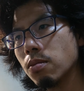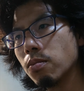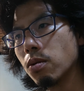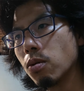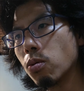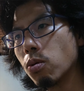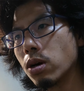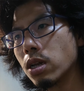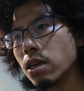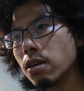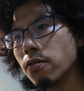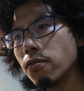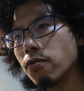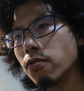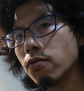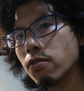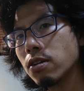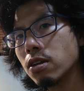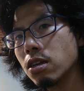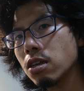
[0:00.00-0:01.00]
But what
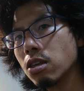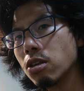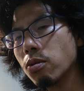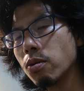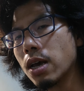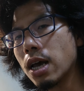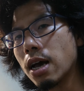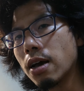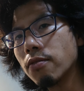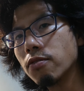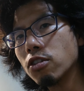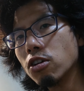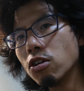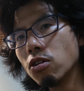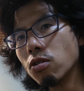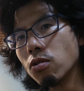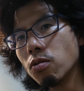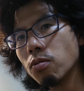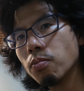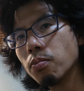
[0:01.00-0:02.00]
if you have
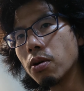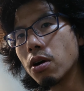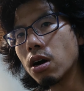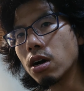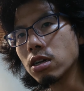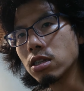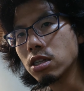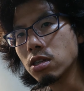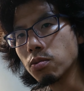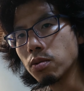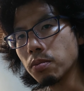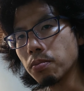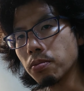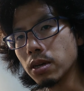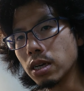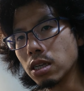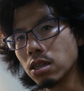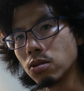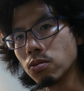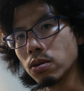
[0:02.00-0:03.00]
no parts to
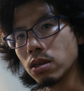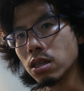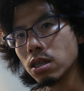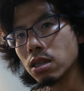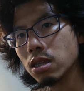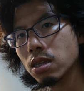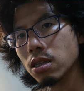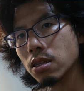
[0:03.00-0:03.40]
replace with?